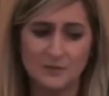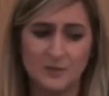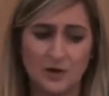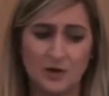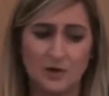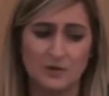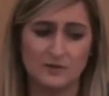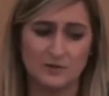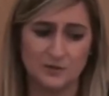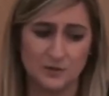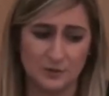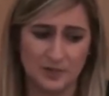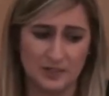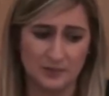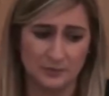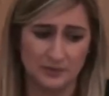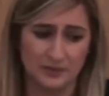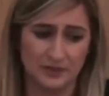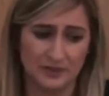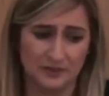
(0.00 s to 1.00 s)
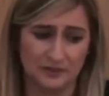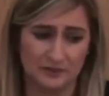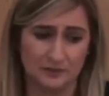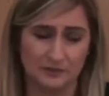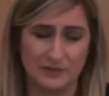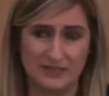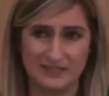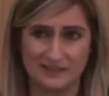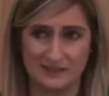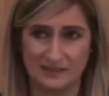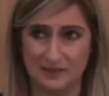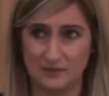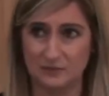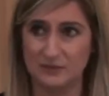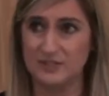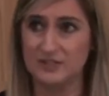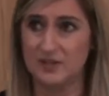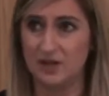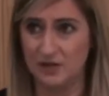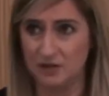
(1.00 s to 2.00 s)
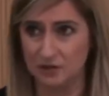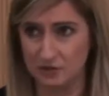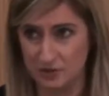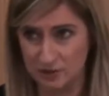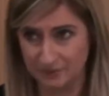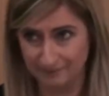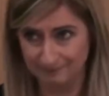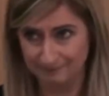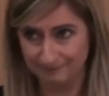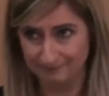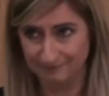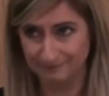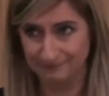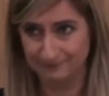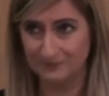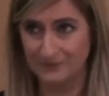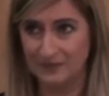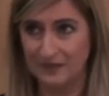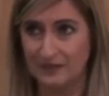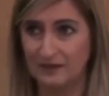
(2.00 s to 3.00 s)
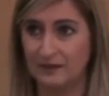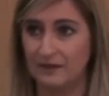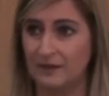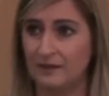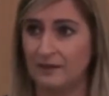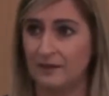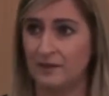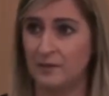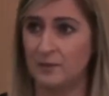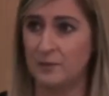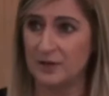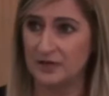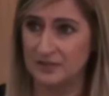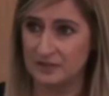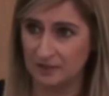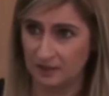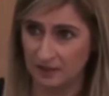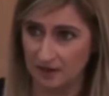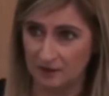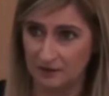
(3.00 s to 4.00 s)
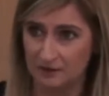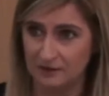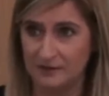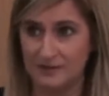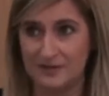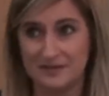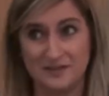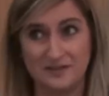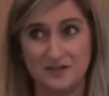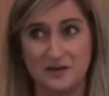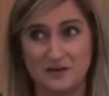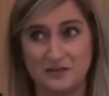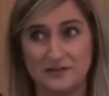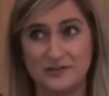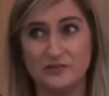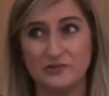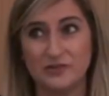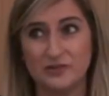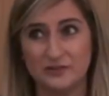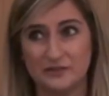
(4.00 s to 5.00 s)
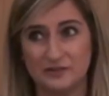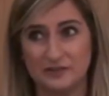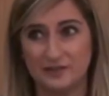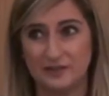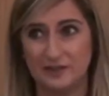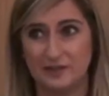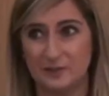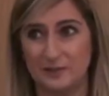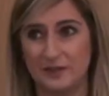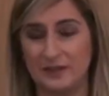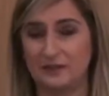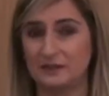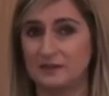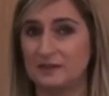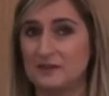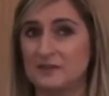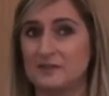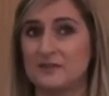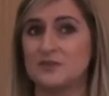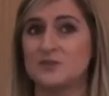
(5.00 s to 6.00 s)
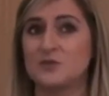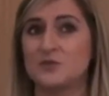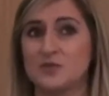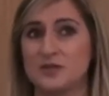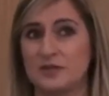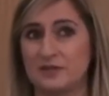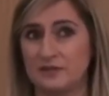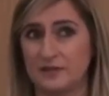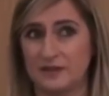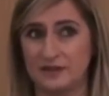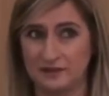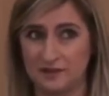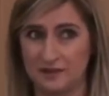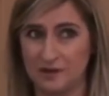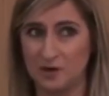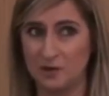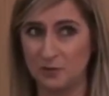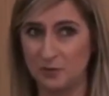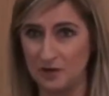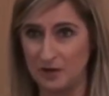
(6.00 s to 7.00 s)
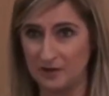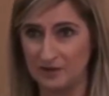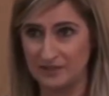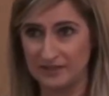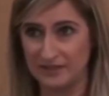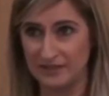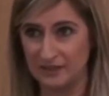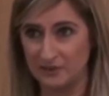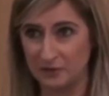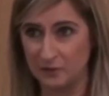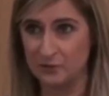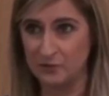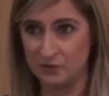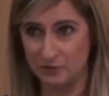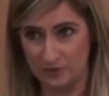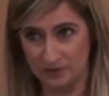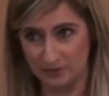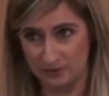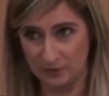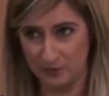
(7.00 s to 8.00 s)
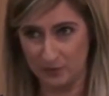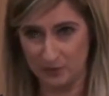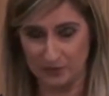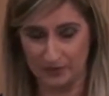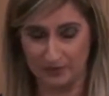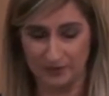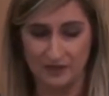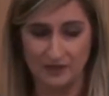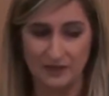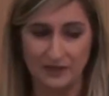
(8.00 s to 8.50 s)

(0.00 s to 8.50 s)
Also people that have recently retired, the body clock can start to drift a little bit because they don't have that alarm clock to get up to every morning.